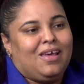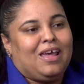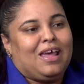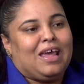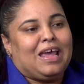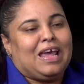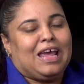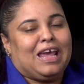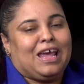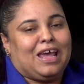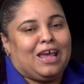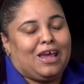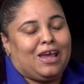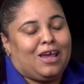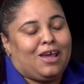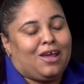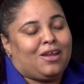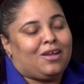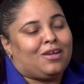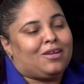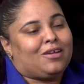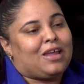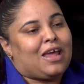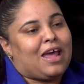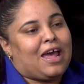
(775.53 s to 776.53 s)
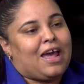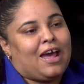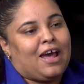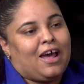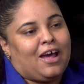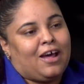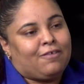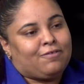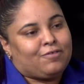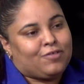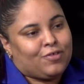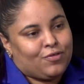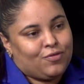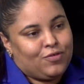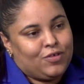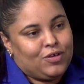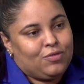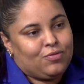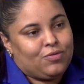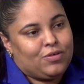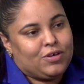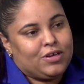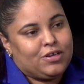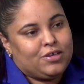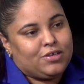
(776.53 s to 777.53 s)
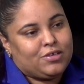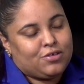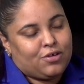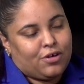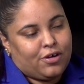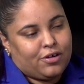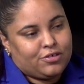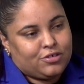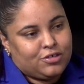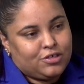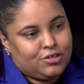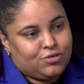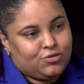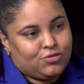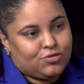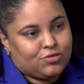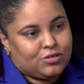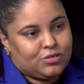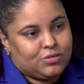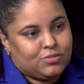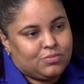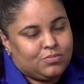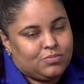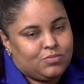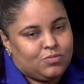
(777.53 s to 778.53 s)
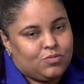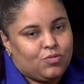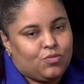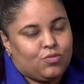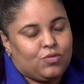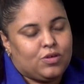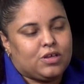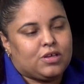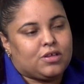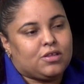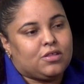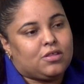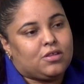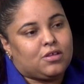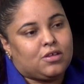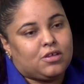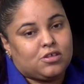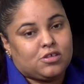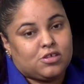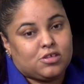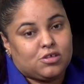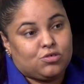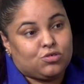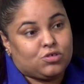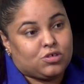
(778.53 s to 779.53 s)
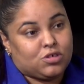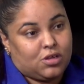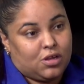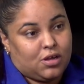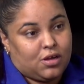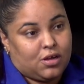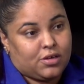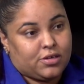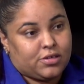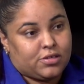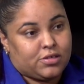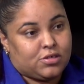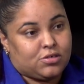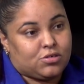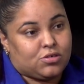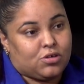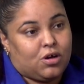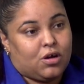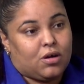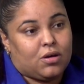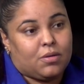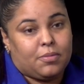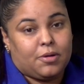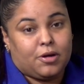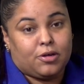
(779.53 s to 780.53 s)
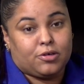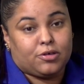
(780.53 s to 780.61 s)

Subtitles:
And after we read to our children, we can then socialize and talk about